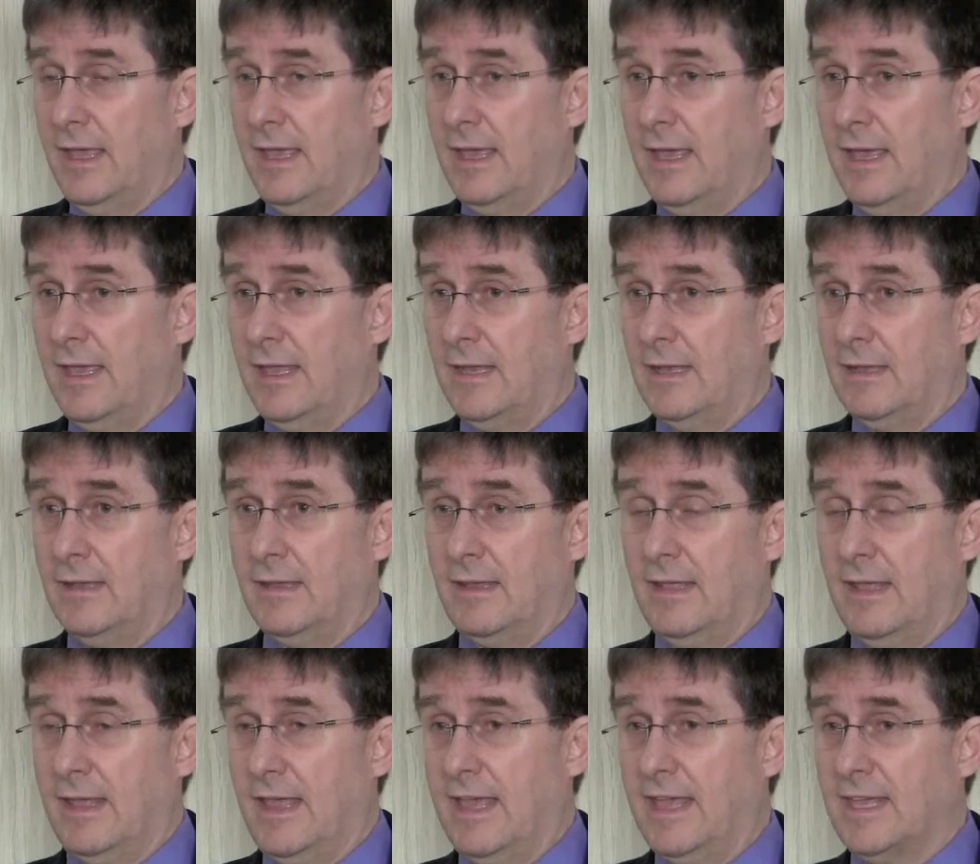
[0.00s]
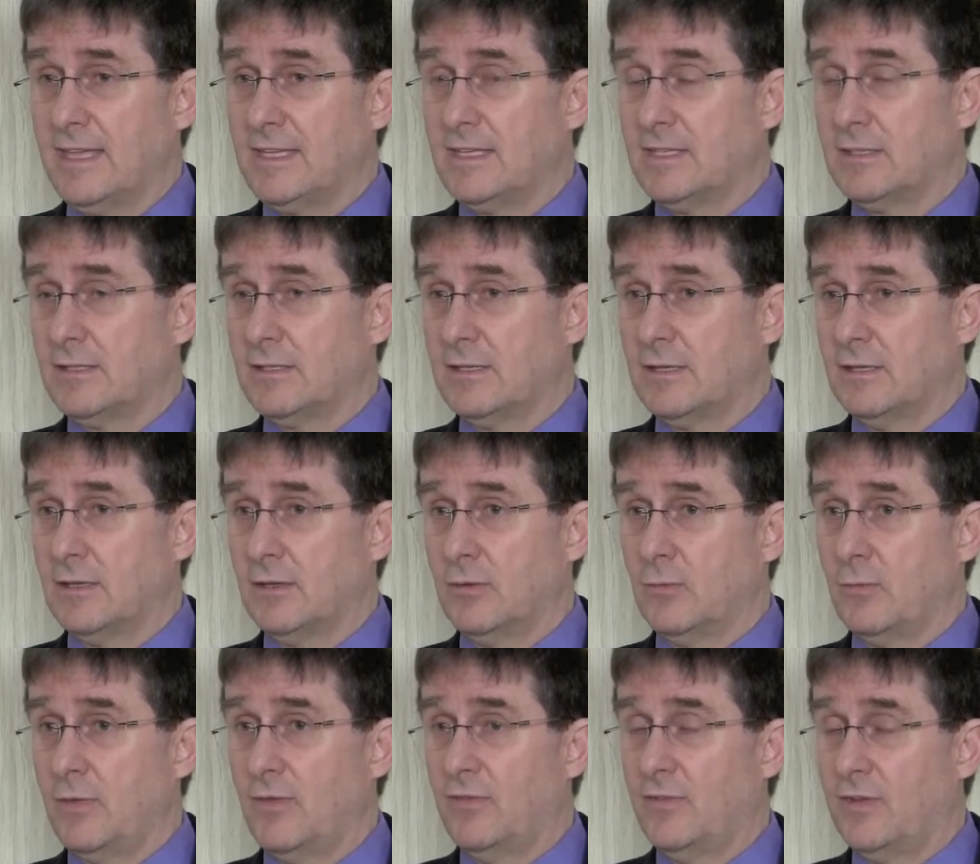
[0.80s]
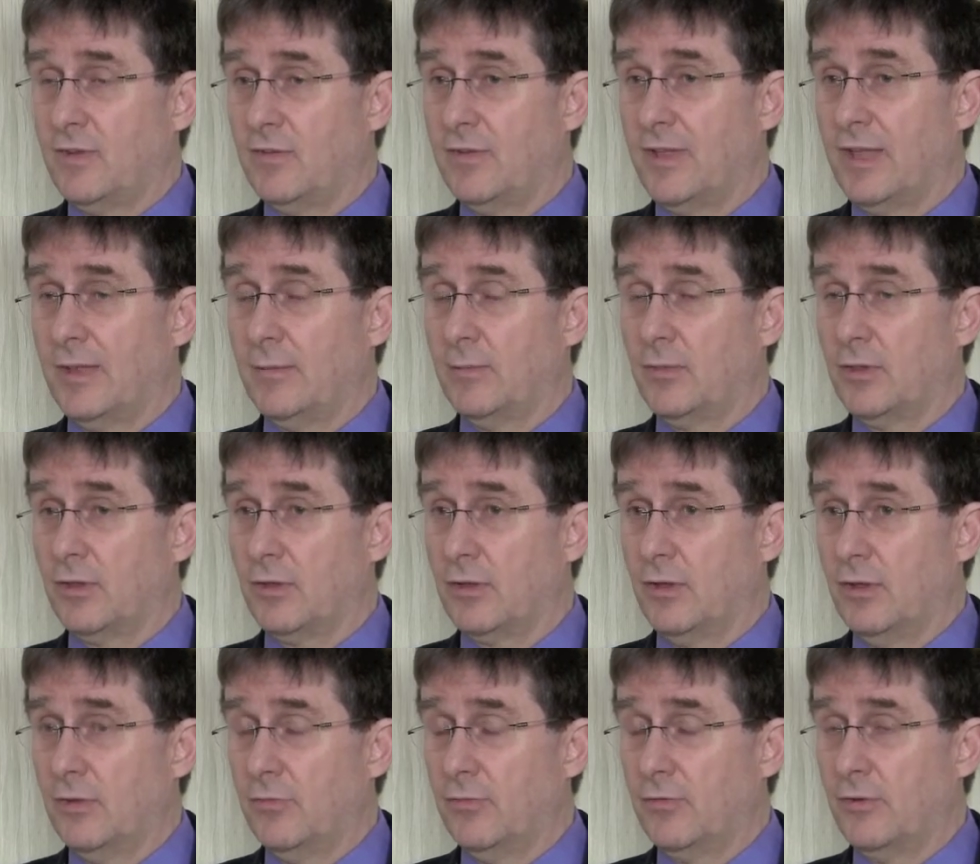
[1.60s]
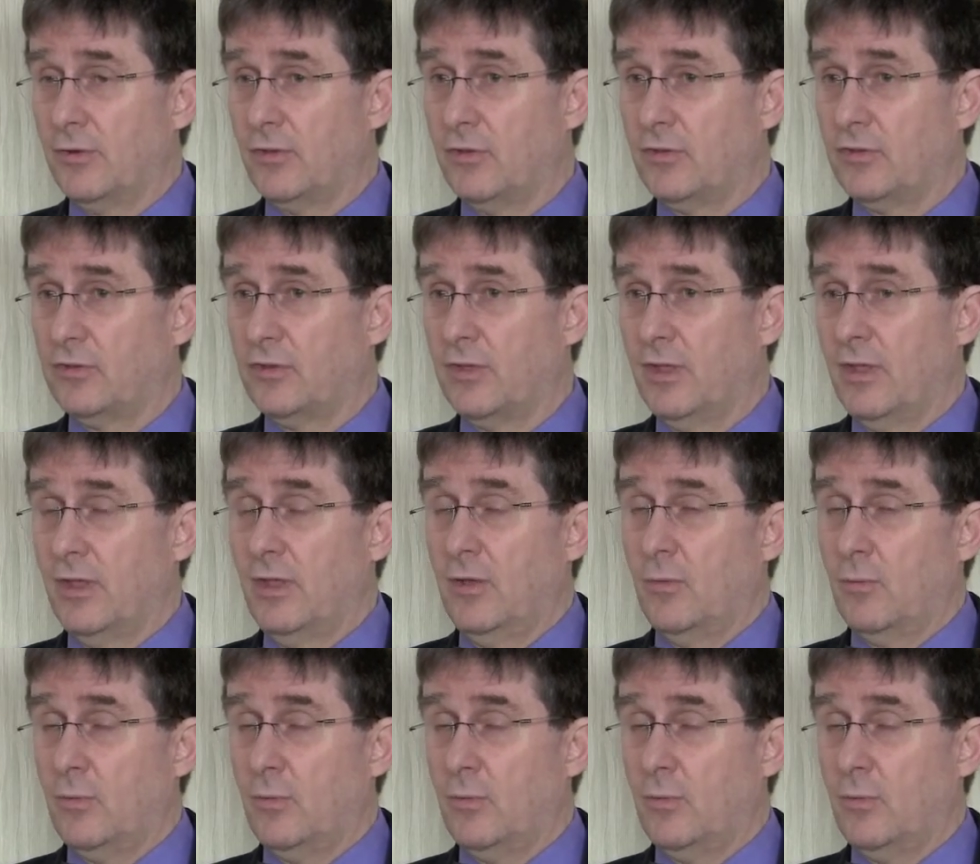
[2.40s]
and as we've developed the conference,